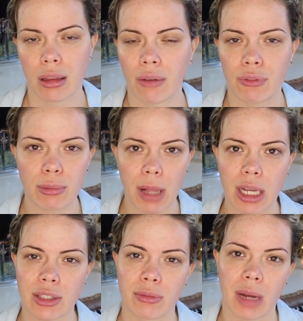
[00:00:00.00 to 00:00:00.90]
a few
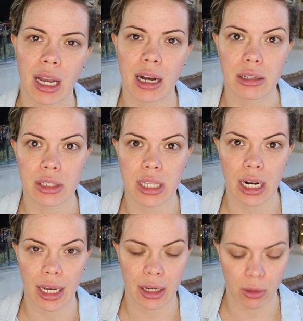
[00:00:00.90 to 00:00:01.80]
blocks from my house
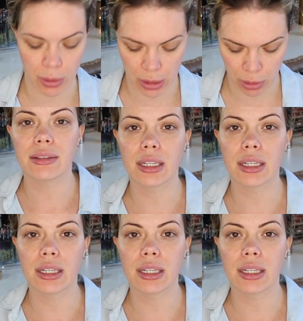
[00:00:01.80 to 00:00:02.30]
that I go into.